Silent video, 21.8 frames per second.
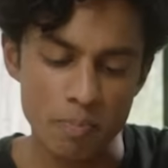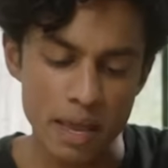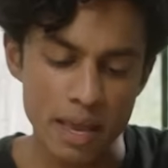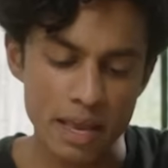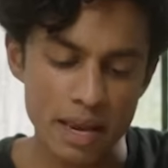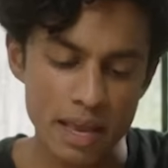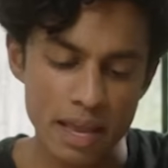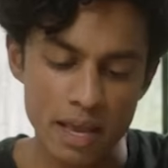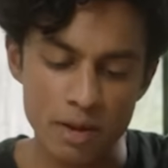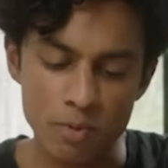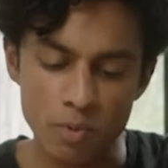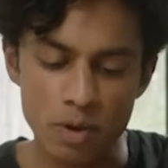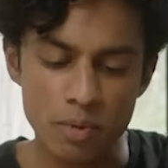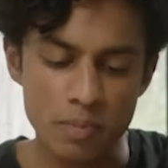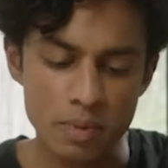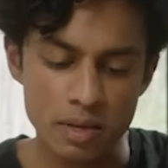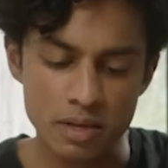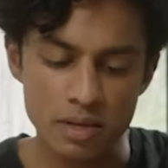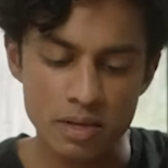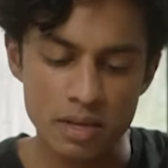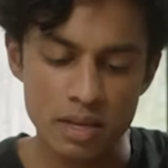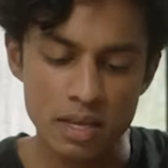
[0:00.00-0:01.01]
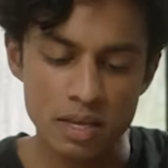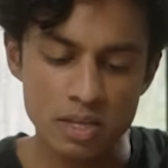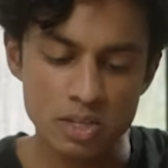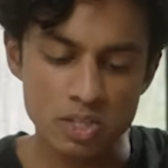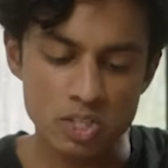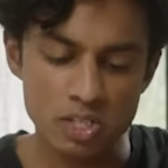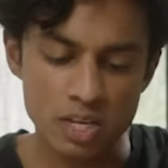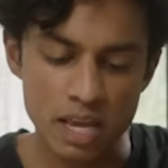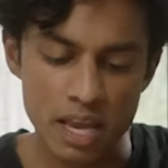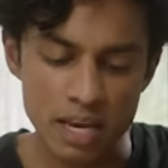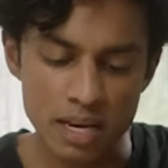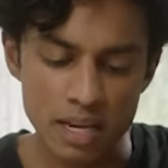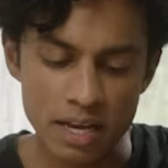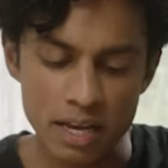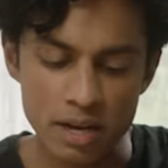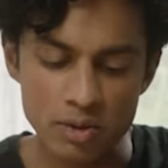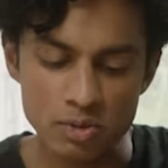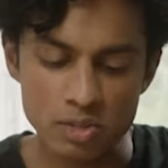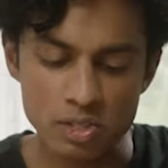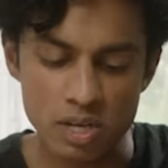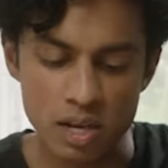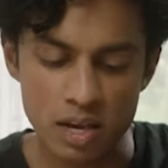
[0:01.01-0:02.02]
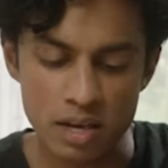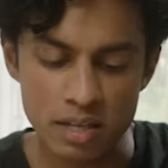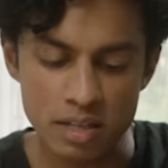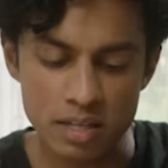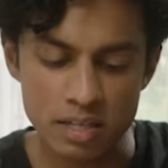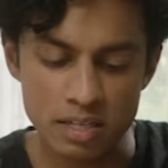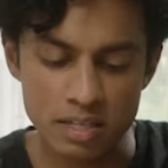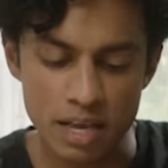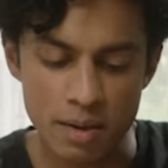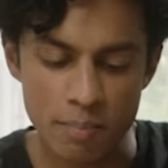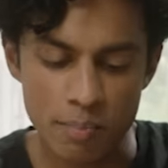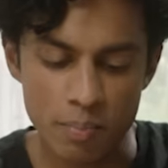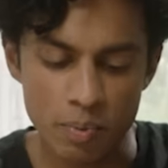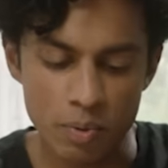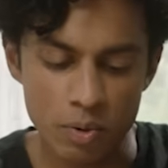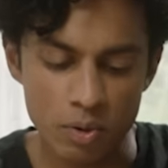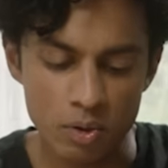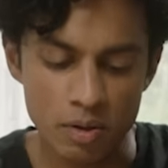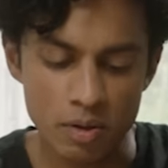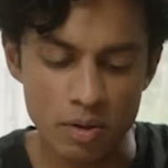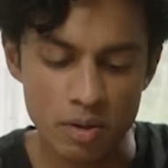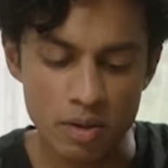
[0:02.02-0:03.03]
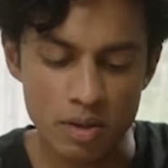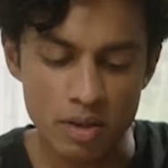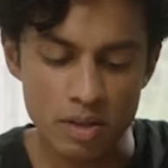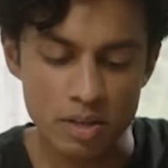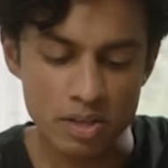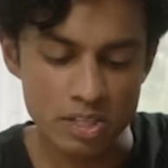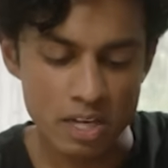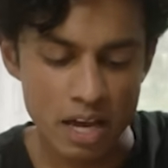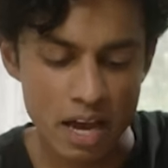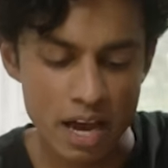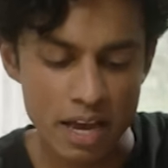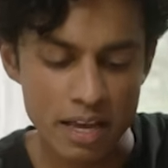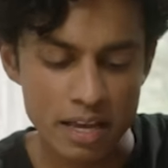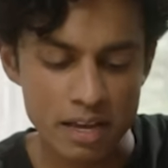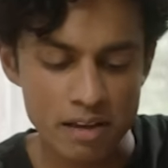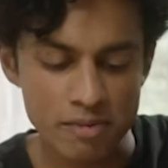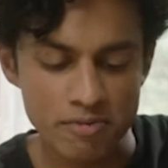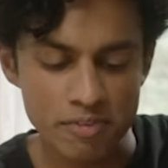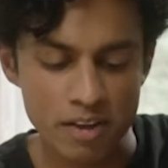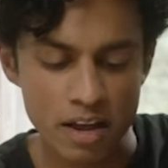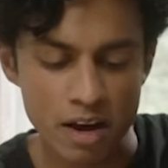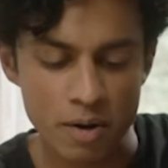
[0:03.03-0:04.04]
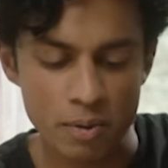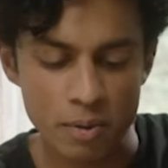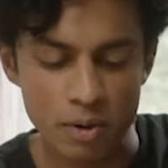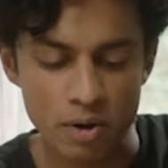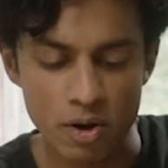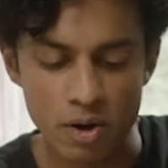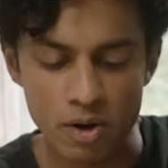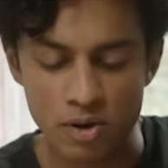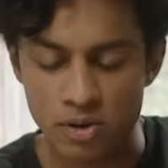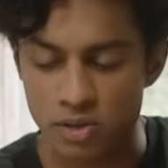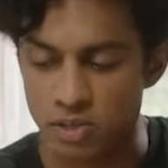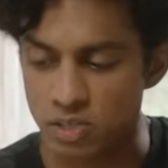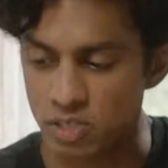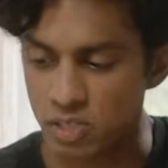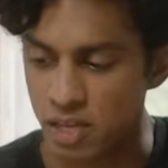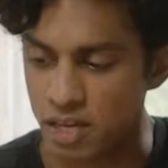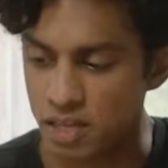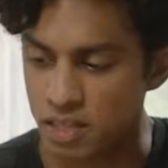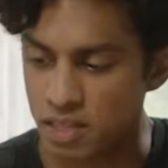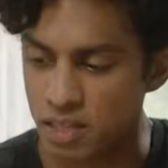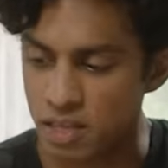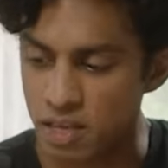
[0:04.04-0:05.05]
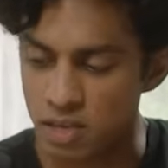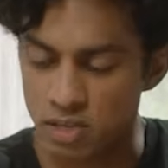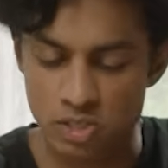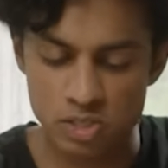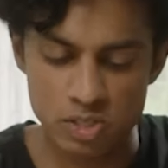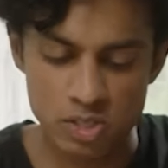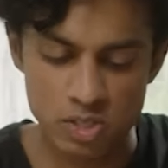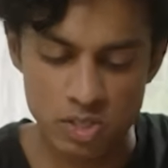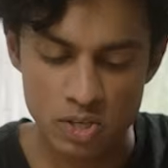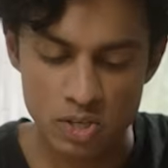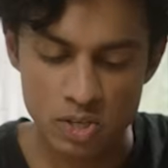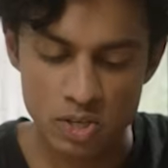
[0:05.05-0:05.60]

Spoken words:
men and women, standing outside the temple, tying flower garlands like this.